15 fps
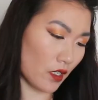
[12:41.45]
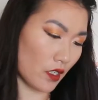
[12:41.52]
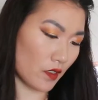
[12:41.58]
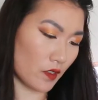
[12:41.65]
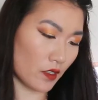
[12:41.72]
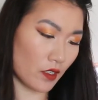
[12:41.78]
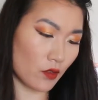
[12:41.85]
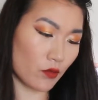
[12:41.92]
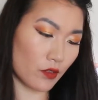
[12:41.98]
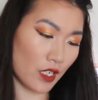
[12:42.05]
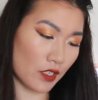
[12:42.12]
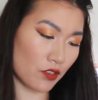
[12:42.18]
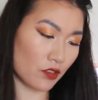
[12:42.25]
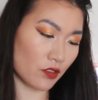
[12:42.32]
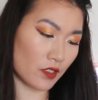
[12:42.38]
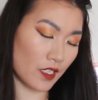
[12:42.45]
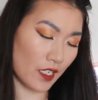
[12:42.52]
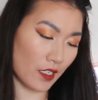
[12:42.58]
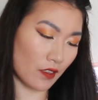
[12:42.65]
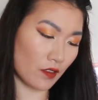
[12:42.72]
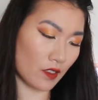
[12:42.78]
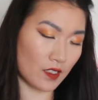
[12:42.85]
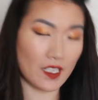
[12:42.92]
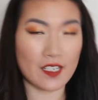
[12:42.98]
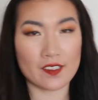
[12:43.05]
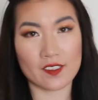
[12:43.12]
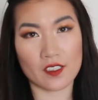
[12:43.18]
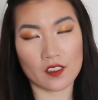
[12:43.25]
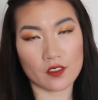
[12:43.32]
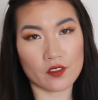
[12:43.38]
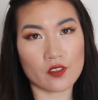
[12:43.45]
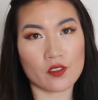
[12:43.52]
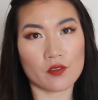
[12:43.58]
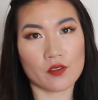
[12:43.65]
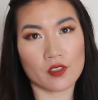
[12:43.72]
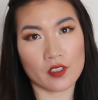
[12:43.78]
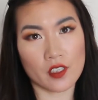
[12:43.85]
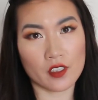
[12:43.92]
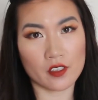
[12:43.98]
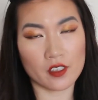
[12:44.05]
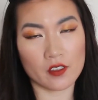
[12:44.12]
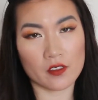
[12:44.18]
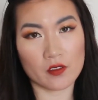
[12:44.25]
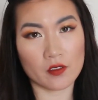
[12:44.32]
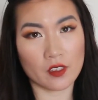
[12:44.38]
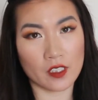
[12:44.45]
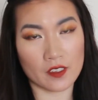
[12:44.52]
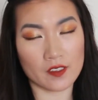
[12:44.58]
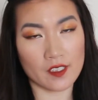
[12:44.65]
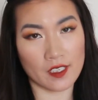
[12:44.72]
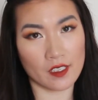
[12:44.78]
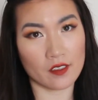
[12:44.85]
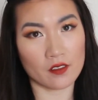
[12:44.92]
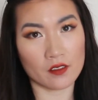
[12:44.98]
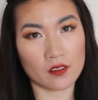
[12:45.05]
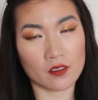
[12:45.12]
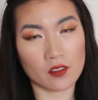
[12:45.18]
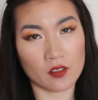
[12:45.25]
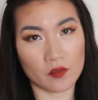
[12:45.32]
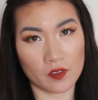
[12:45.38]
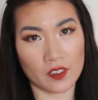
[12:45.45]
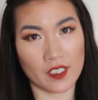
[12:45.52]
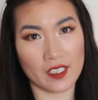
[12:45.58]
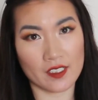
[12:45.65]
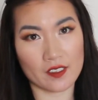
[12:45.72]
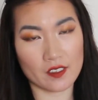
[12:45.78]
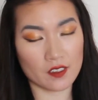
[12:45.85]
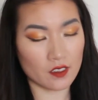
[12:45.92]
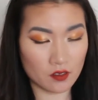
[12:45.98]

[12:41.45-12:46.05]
It's a gradual tan classic, so you're not going to get tan overnight.